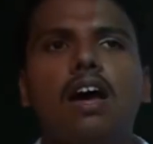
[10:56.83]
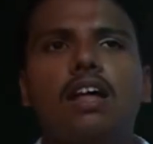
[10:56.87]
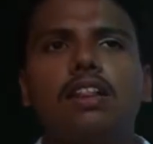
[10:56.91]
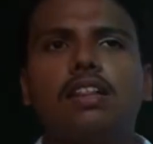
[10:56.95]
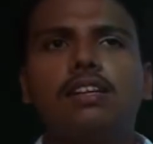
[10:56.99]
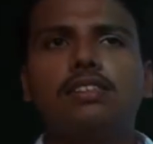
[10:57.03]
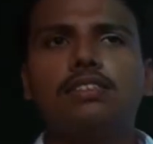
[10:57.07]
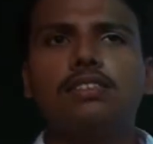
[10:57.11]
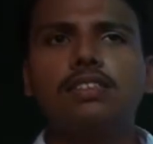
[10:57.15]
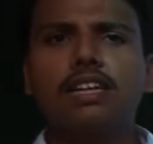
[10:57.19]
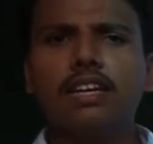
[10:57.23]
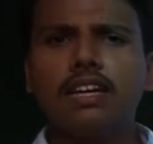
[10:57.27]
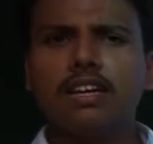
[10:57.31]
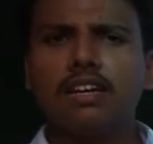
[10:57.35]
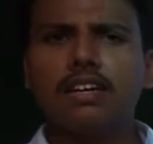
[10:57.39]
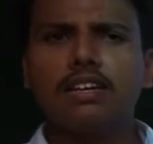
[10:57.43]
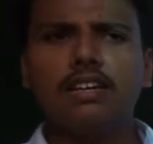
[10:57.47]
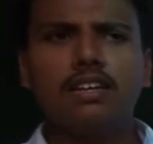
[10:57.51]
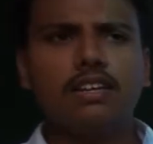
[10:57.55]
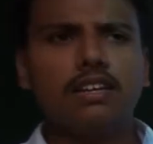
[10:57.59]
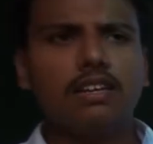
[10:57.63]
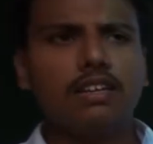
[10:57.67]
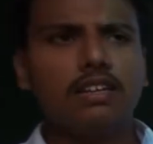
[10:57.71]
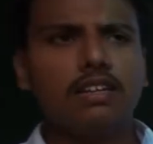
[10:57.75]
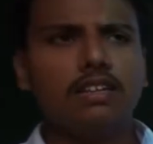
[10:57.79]

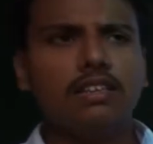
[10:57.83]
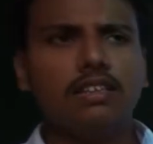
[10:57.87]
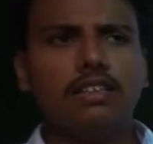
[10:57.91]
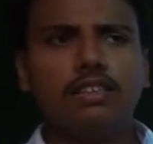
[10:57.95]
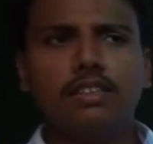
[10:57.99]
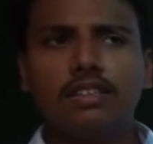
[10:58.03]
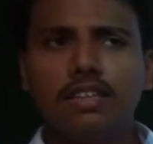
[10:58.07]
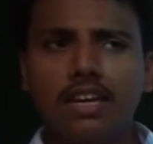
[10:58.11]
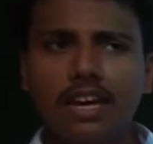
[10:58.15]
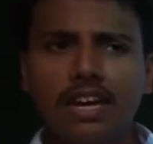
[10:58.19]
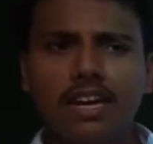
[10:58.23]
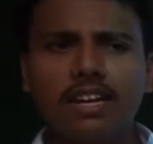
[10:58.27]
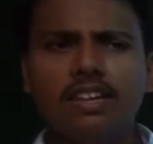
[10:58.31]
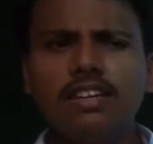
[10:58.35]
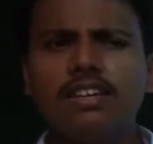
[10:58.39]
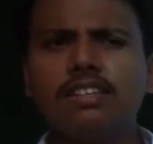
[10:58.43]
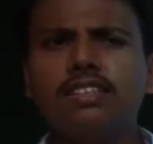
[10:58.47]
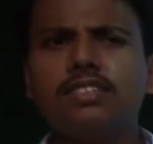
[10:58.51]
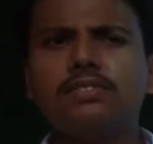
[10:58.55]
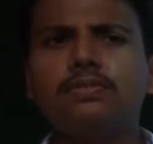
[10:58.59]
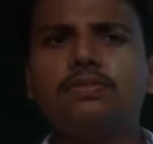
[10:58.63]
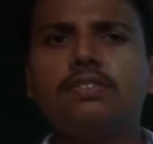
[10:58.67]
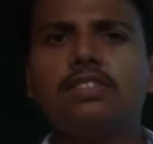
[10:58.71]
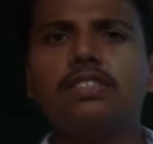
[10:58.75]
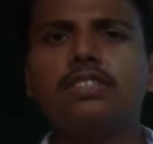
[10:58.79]
The another
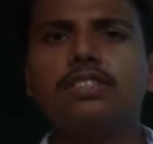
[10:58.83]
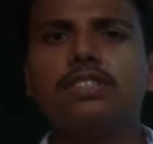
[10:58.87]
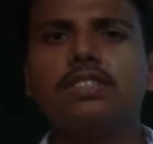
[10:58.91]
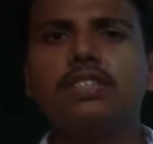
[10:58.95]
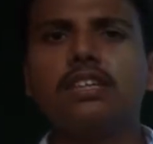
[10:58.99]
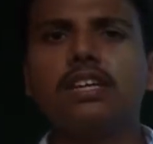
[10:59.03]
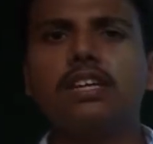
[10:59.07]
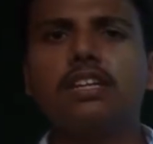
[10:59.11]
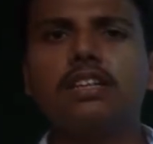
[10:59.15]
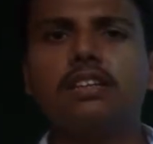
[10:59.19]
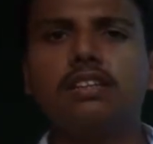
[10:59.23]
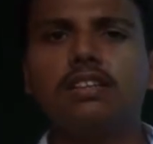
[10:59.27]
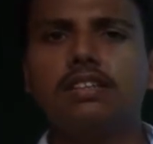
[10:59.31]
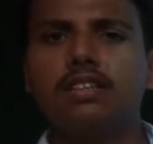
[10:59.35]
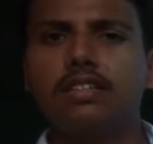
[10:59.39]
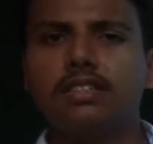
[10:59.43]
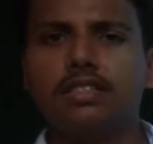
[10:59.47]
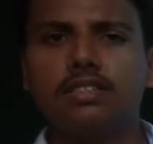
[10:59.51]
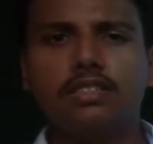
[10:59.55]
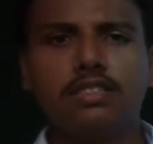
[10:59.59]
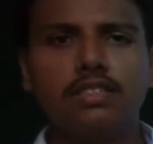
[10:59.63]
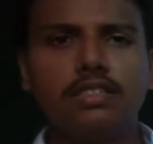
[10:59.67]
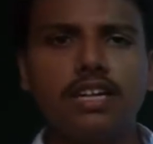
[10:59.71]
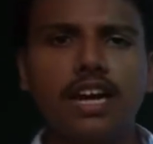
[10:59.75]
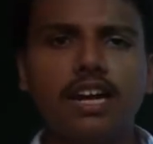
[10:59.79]
difference in the
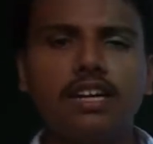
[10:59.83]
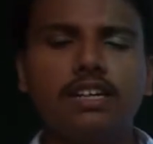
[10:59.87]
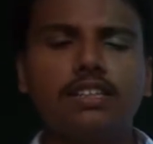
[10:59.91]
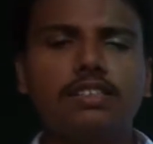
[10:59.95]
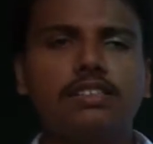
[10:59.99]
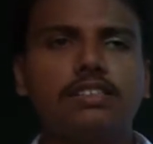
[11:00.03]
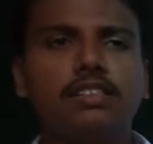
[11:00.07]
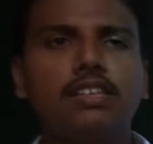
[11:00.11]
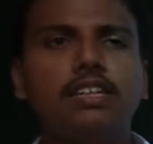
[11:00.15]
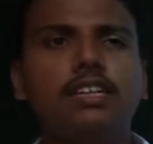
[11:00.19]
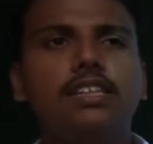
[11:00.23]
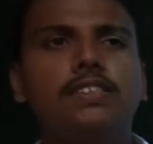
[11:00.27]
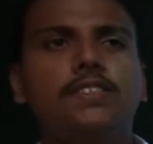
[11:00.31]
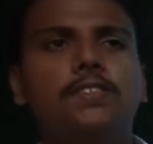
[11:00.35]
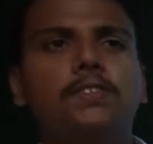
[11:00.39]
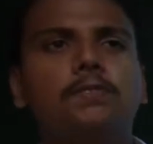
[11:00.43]
standards is